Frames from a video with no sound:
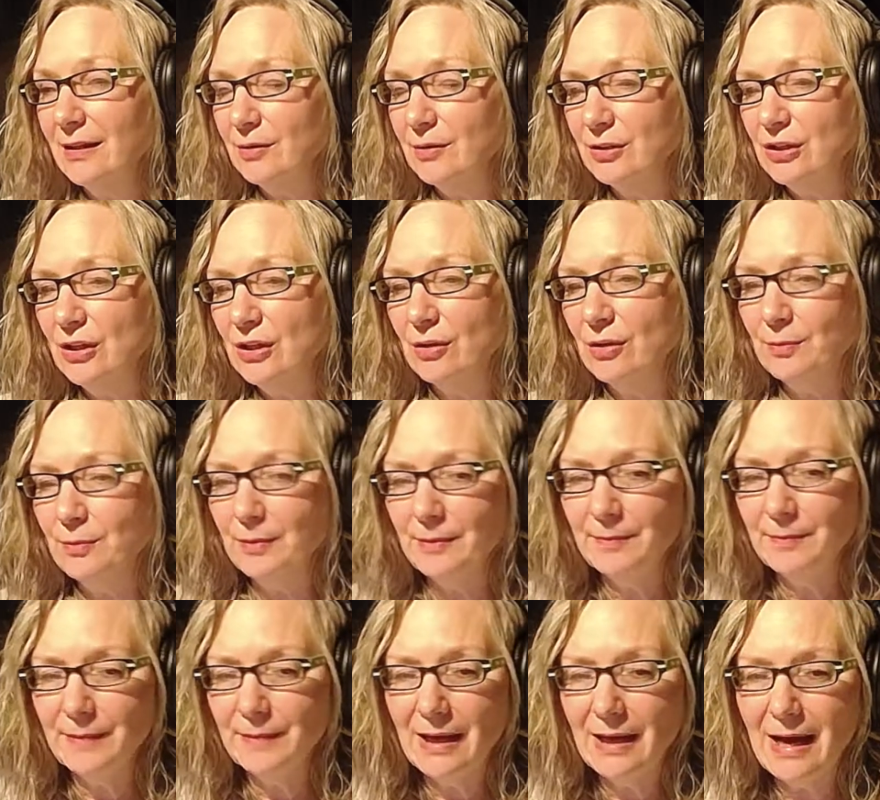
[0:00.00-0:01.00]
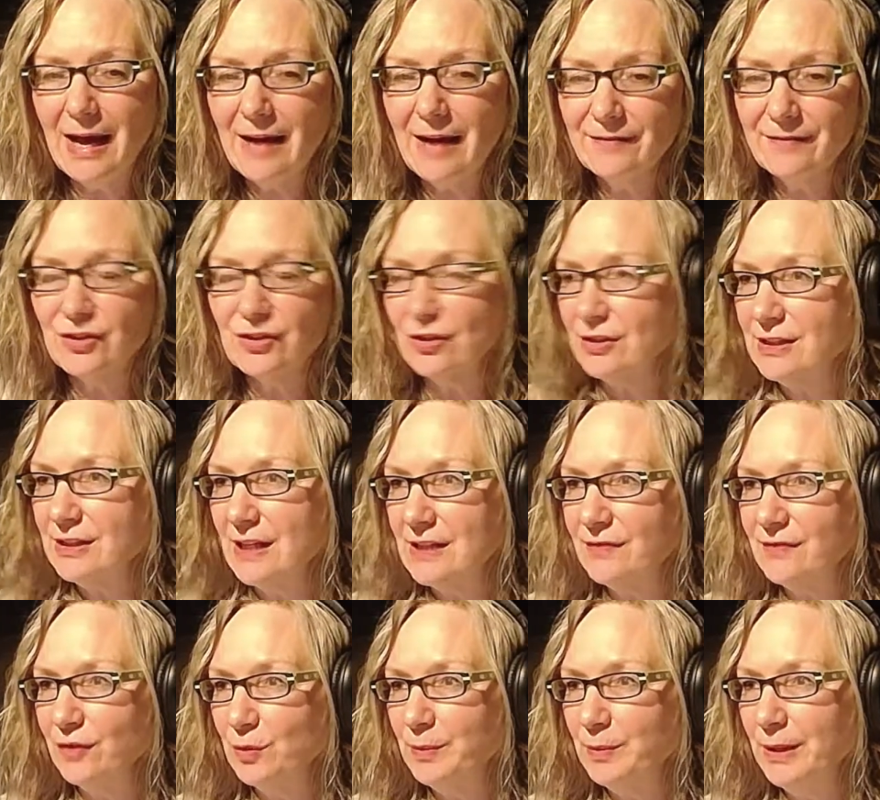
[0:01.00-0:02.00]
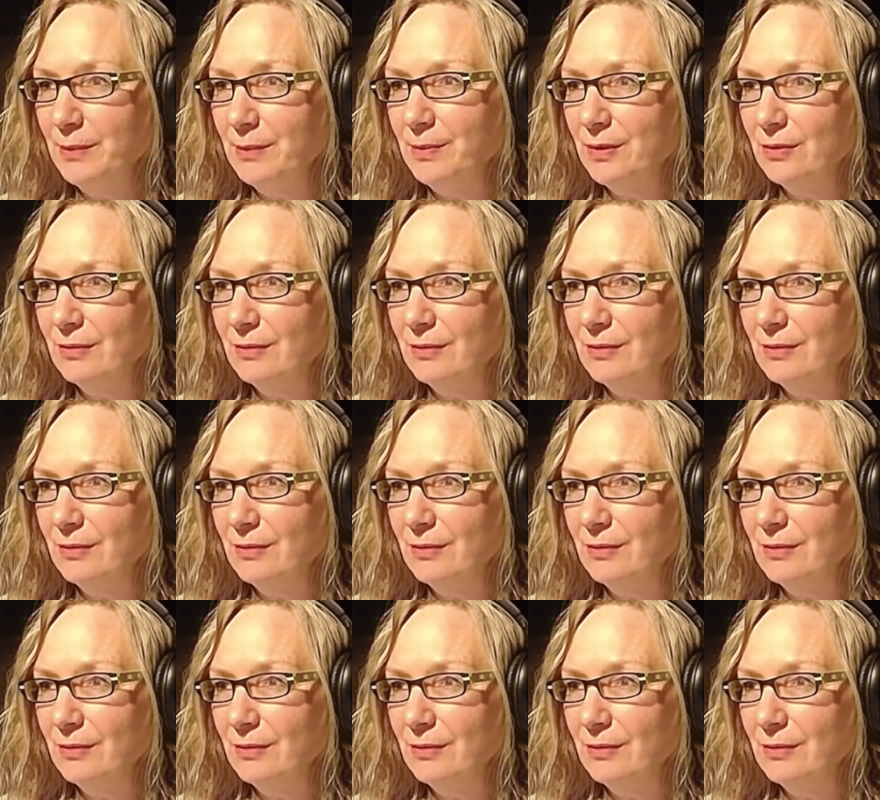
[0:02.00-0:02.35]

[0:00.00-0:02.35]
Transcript: You know, have successful people